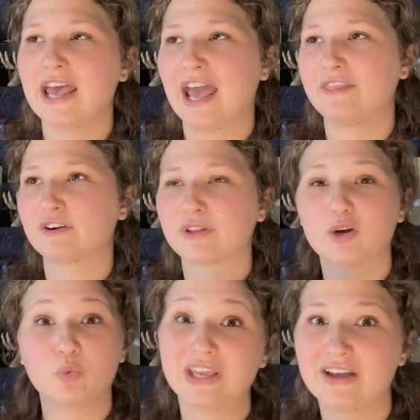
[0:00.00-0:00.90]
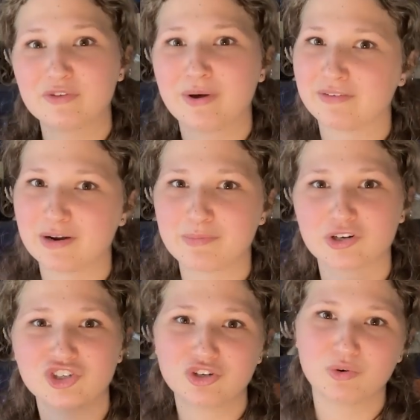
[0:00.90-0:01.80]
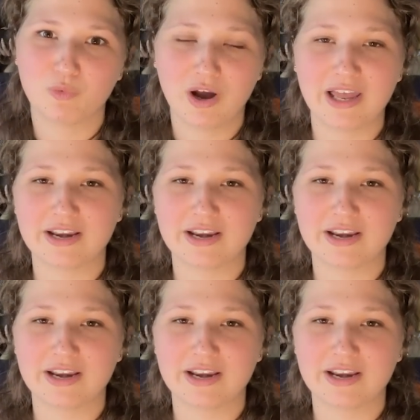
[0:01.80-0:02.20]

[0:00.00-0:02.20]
And they're like, we have you outnumbered two to one.